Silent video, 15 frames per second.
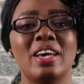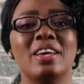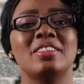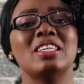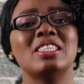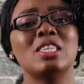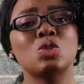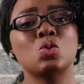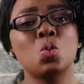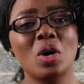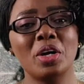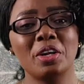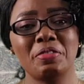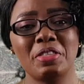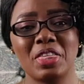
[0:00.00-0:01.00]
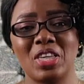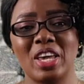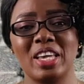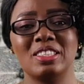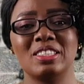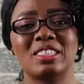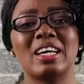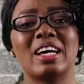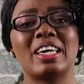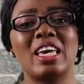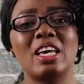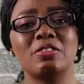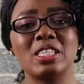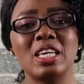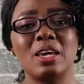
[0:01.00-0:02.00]
this is one of the things that
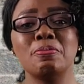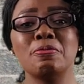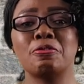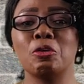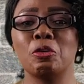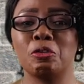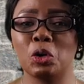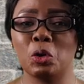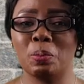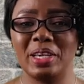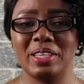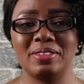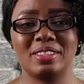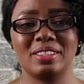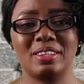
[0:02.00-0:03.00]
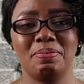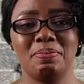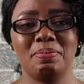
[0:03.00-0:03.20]
gives him fulfillment.